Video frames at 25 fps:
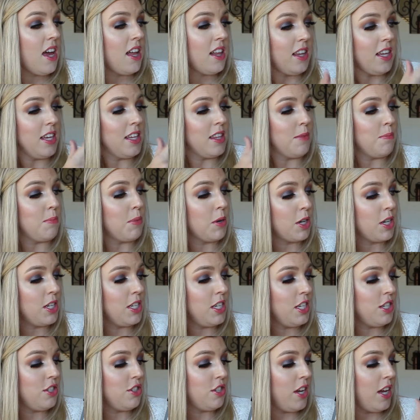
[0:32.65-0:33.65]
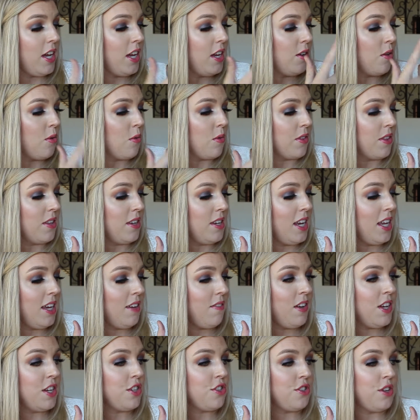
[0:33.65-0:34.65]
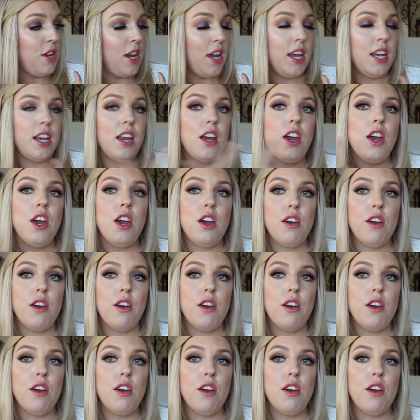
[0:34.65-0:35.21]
like the burgundy shade or the navy shade,